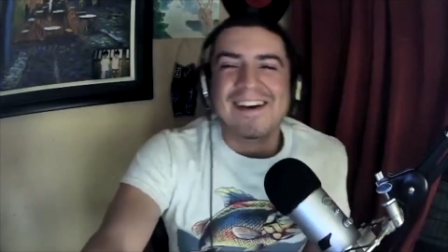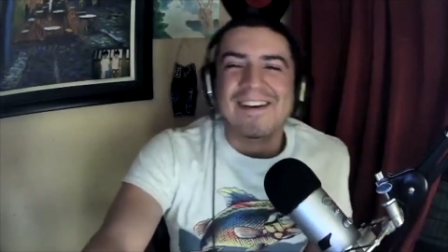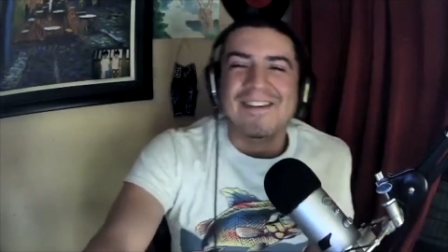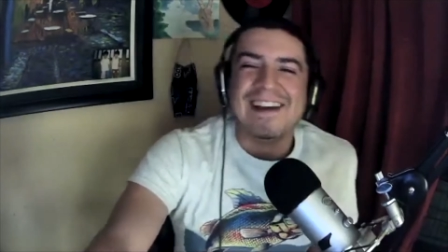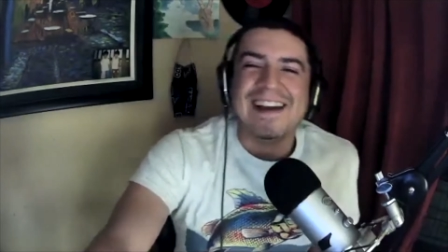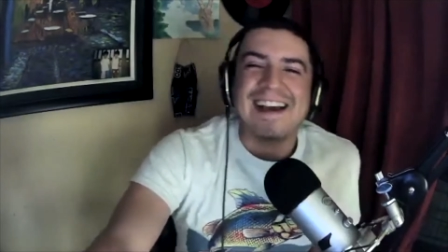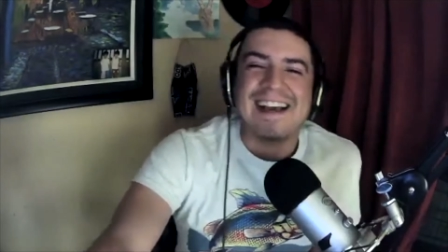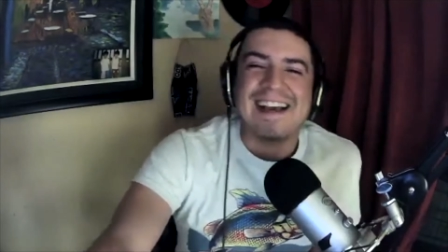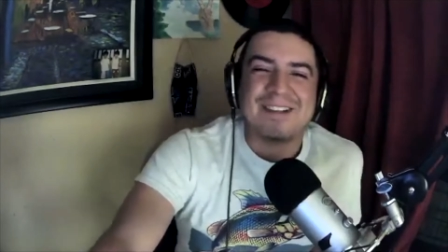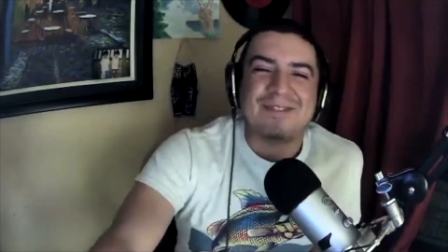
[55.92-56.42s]

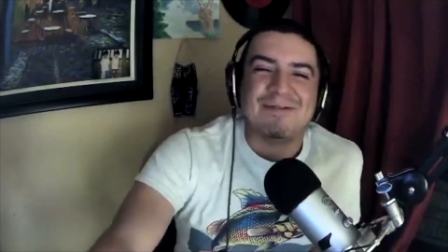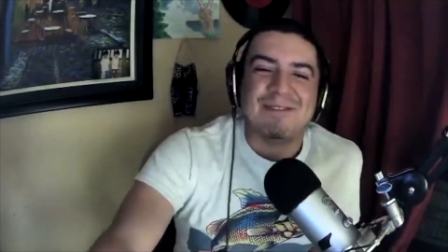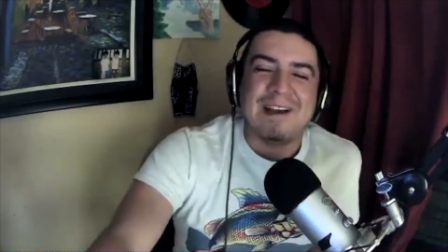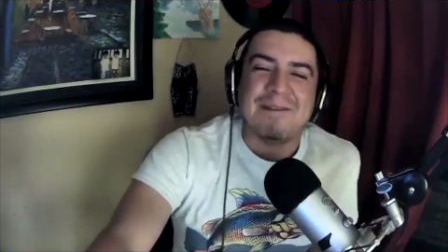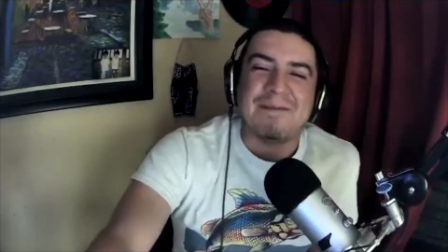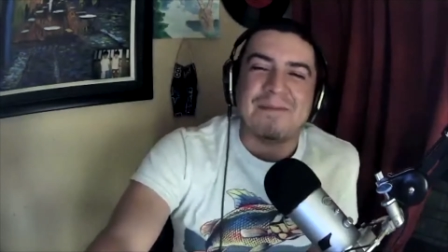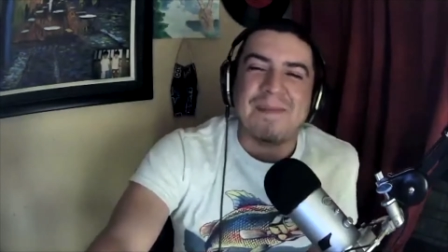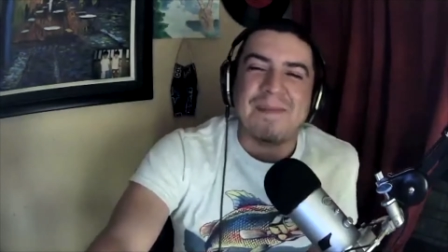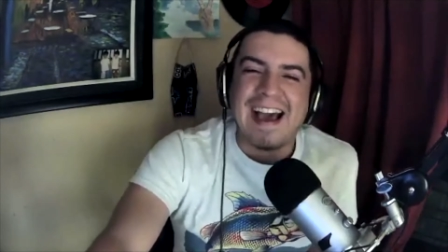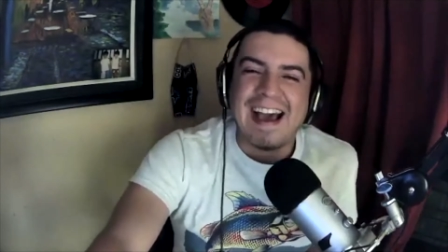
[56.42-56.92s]
we got swept.
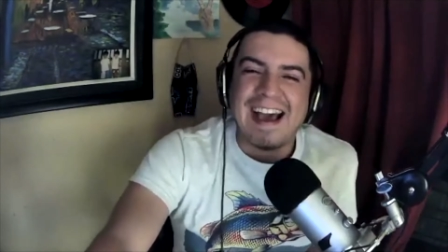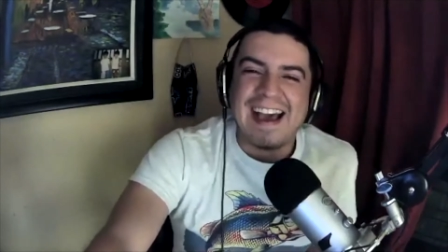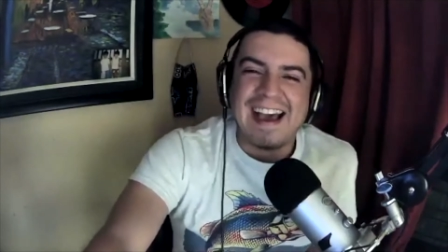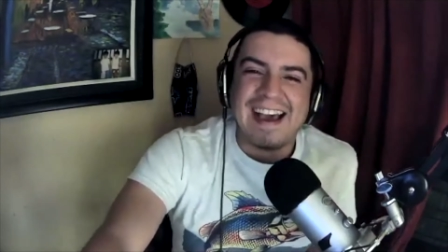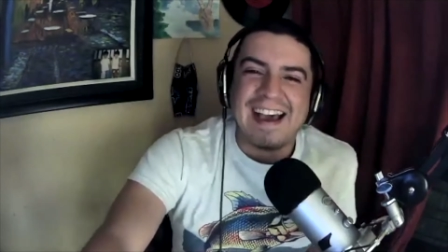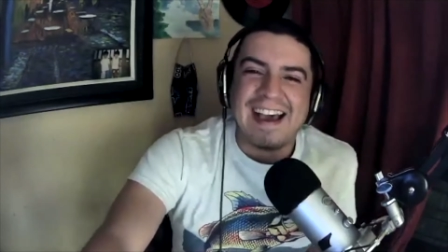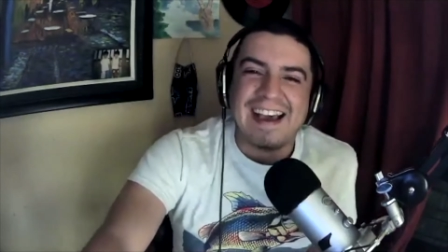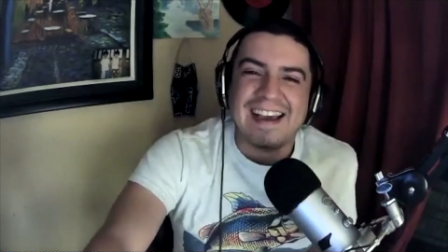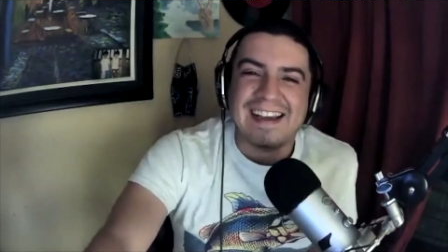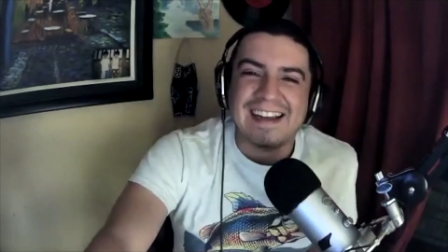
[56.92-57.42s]
We got
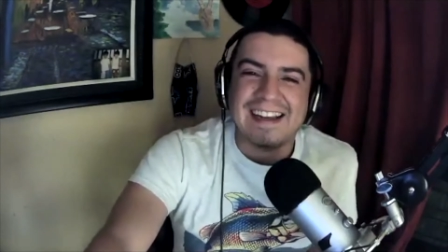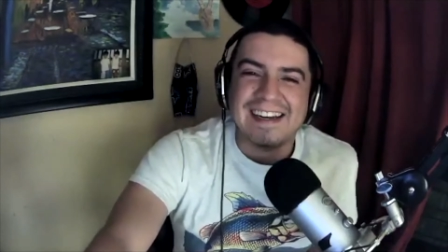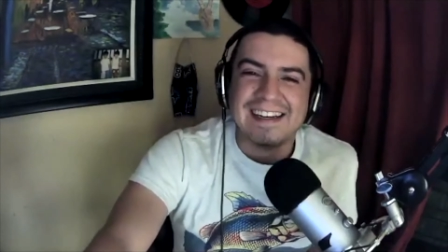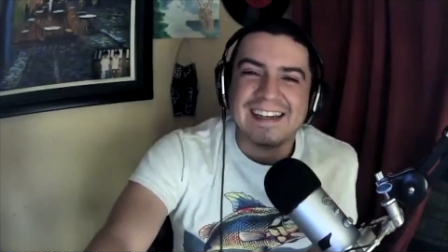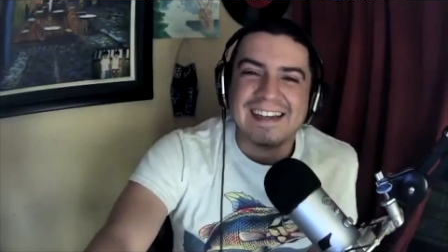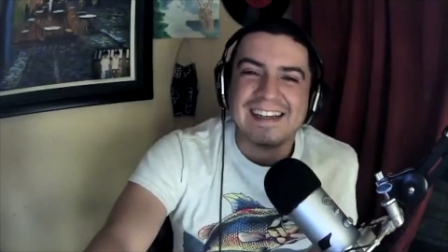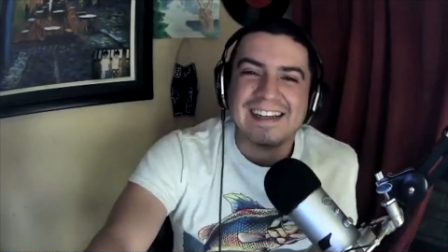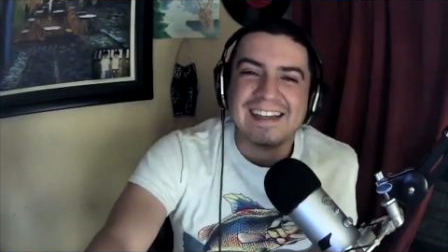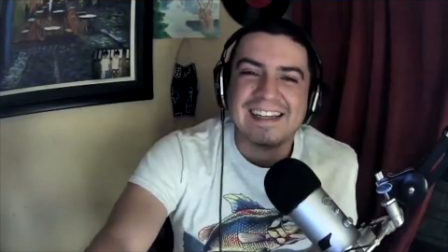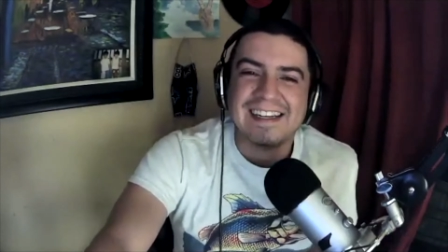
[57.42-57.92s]
bad. swept. Yeah.